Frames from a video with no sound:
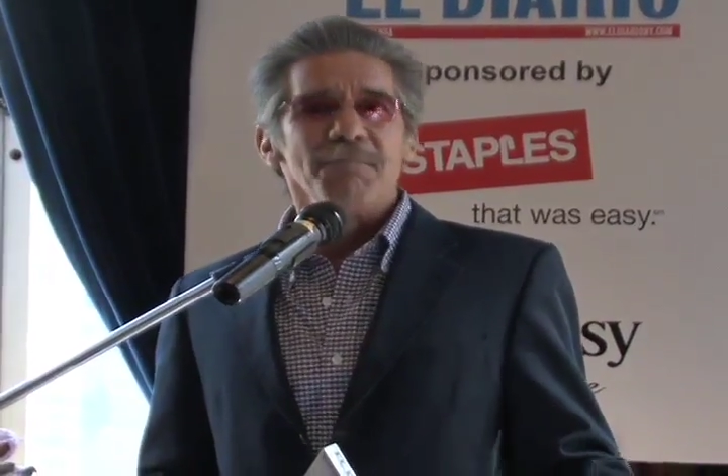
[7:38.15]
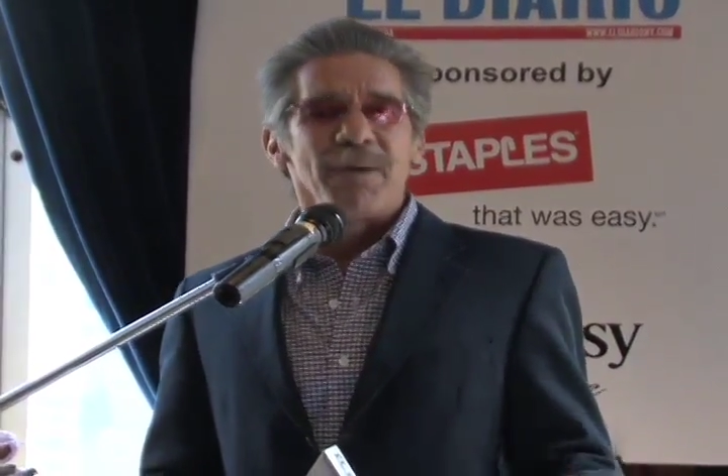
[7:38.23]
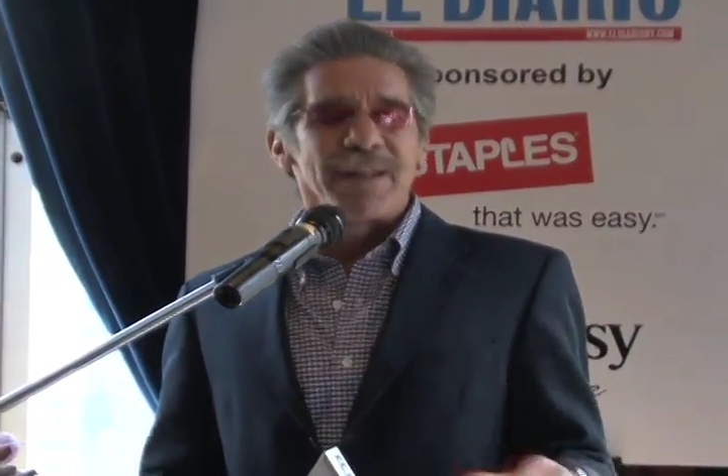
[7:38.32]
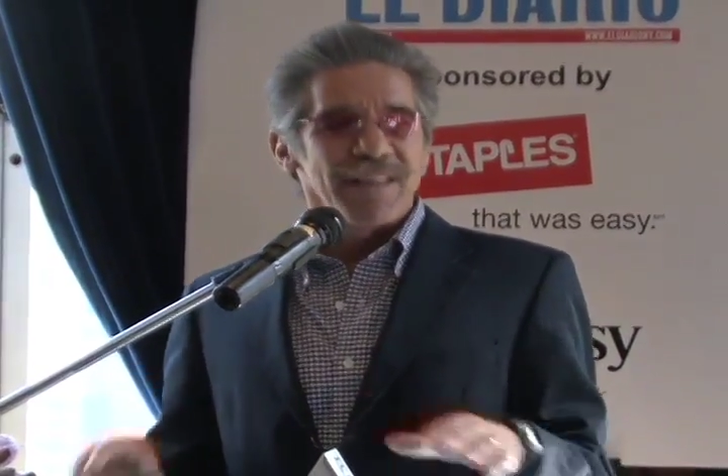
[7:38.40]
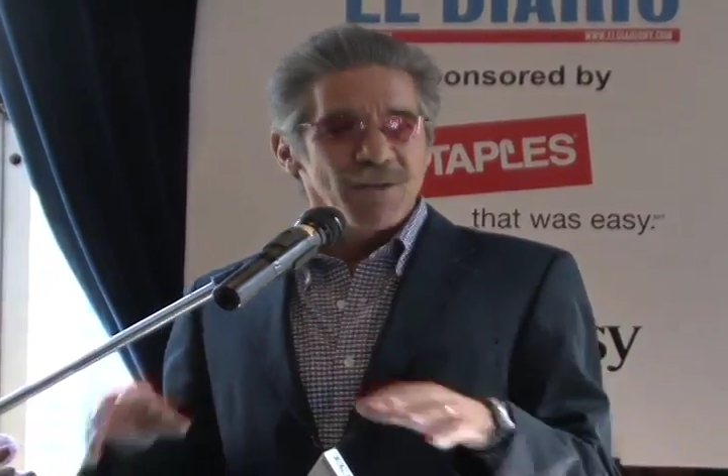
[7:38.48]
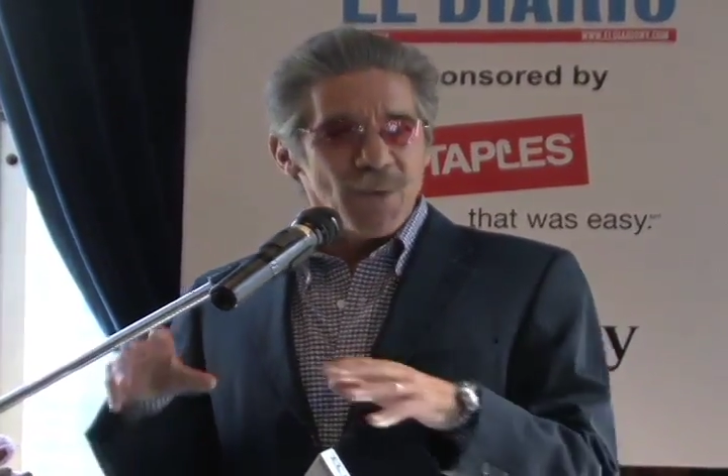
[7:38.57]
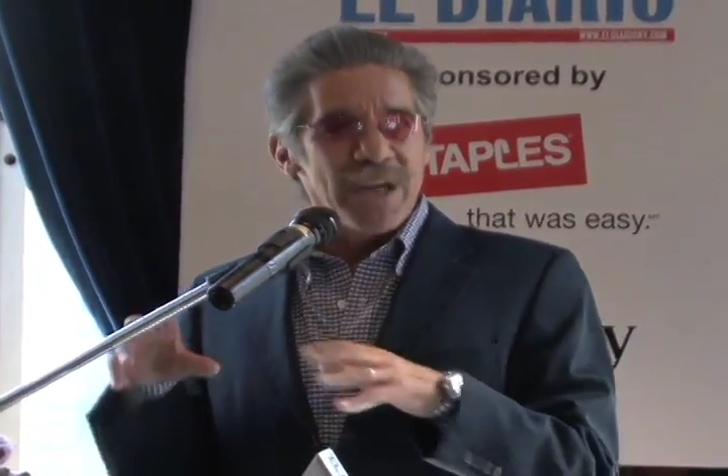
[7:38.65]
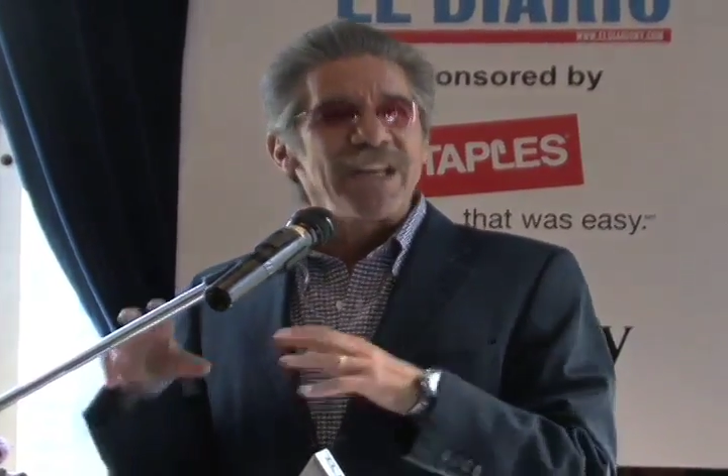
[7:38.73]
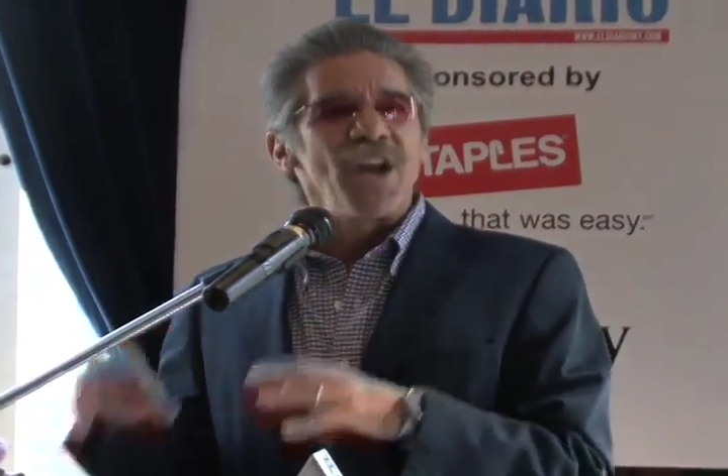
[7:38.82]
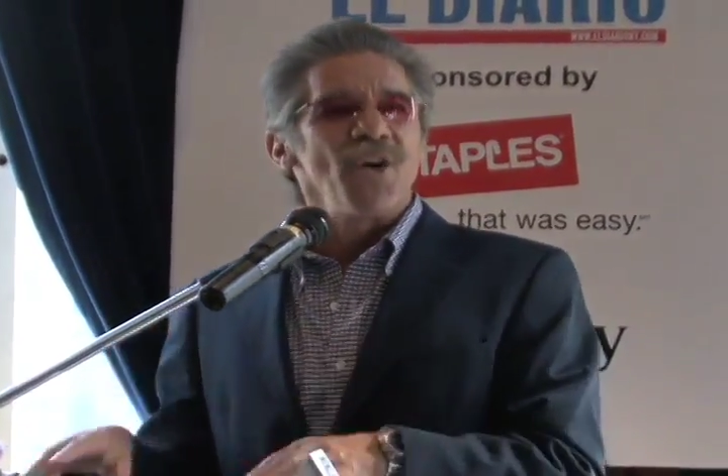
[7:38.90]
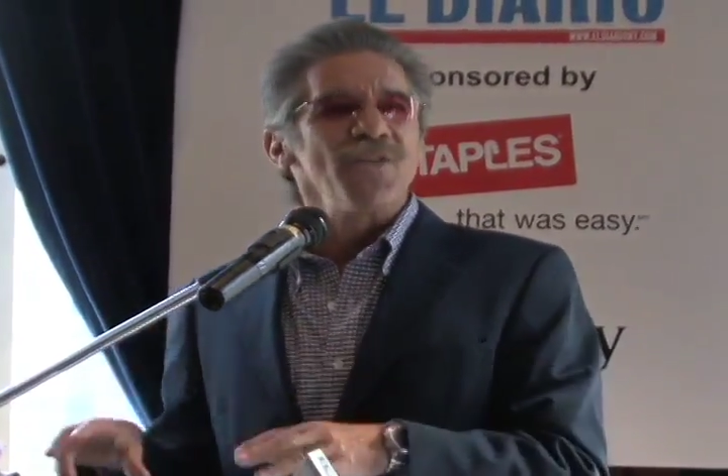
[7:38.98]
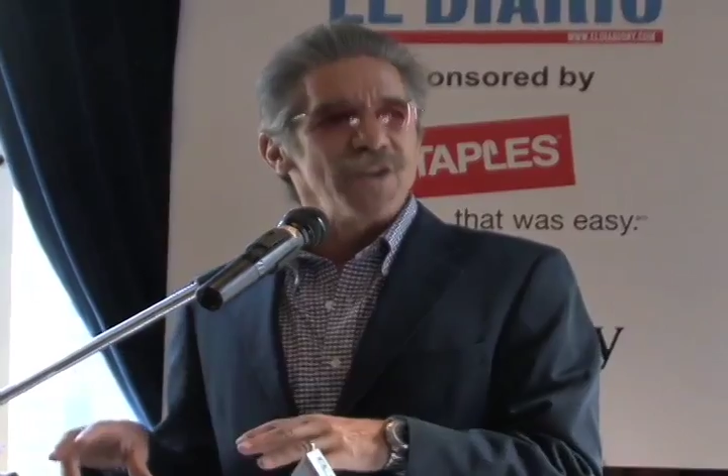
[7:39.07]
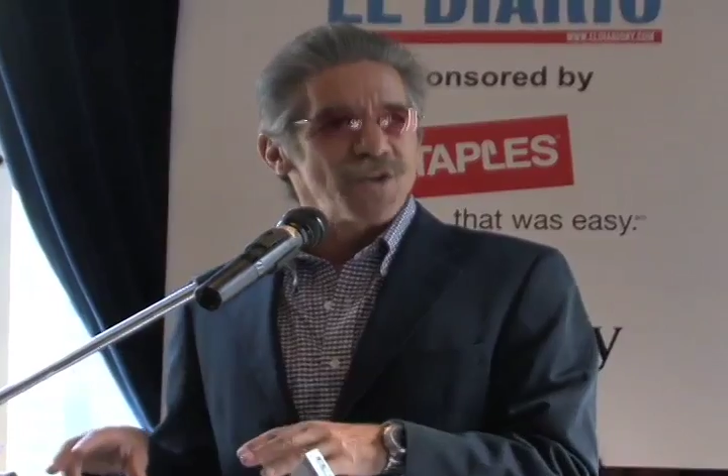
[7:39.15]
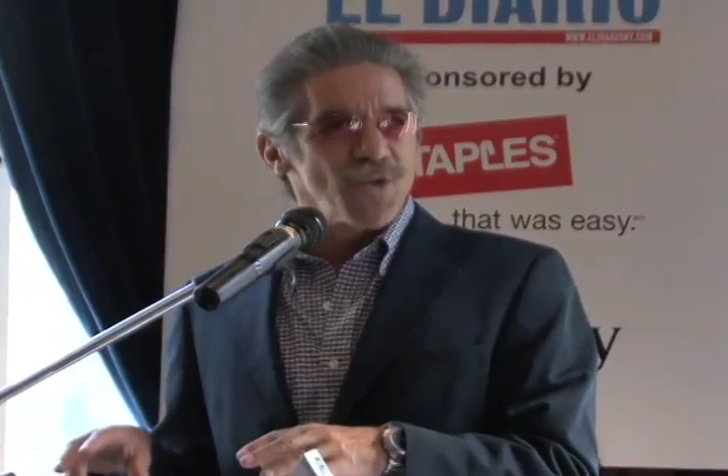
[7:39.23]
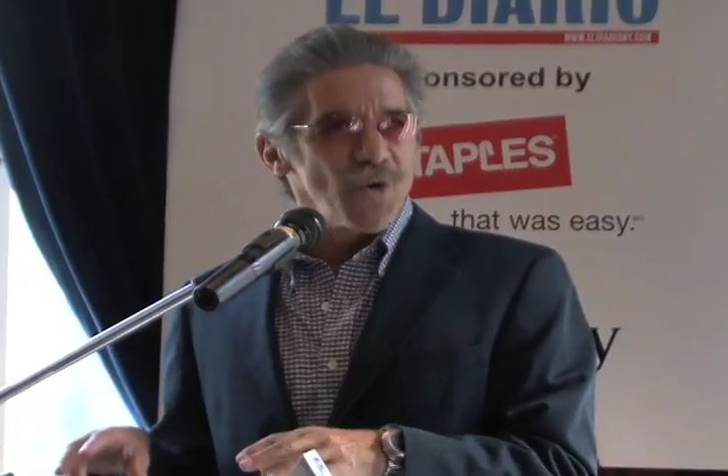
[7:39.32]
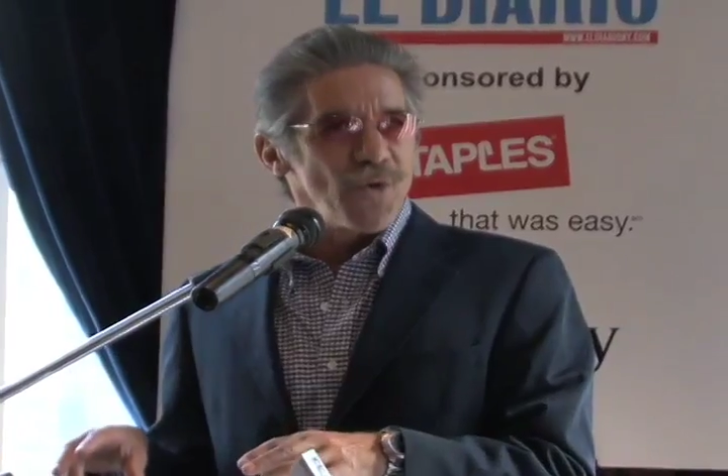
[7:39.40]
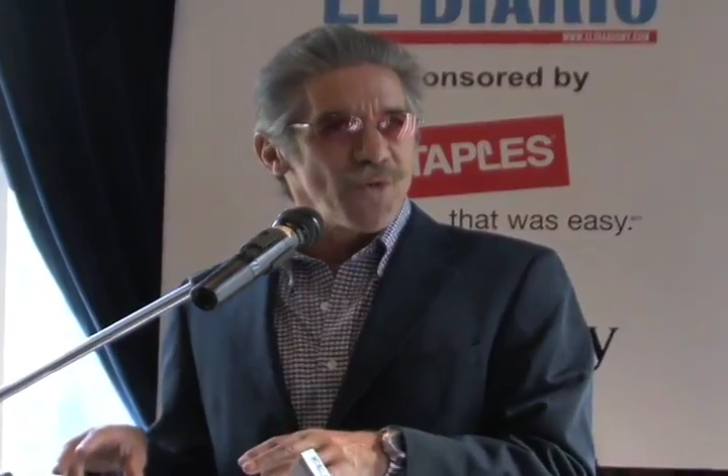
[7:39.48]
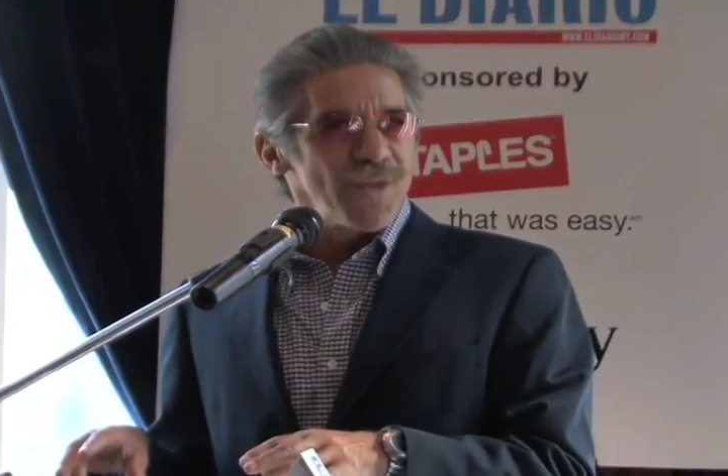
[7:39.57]
But we know the
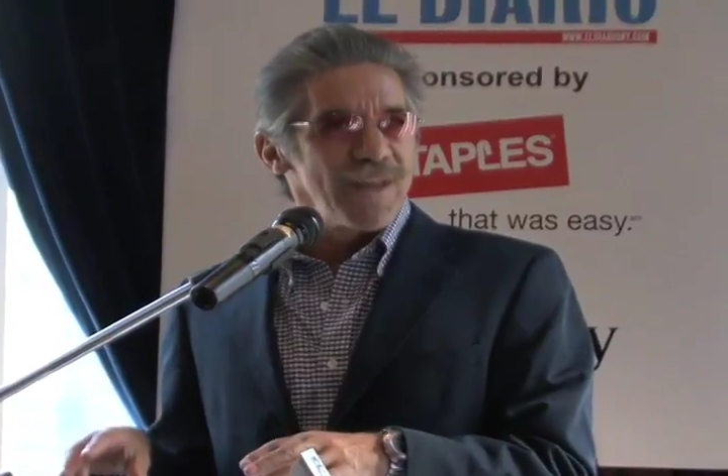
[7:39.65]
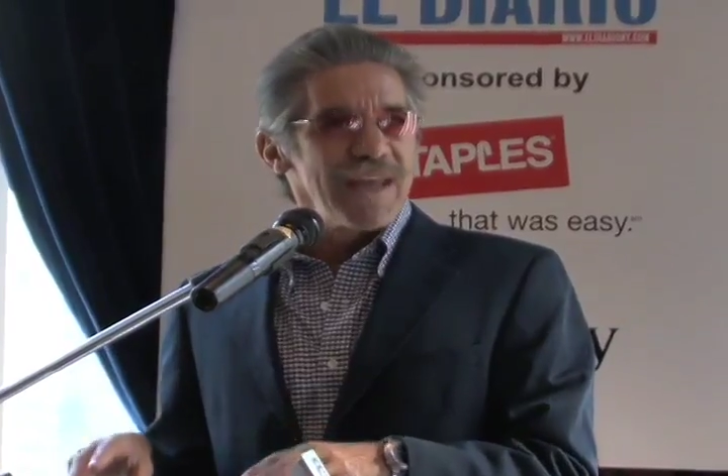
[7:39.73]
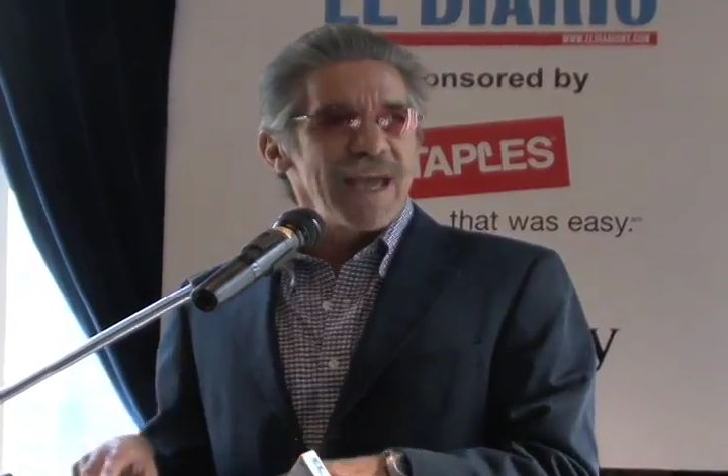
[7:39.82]
truth,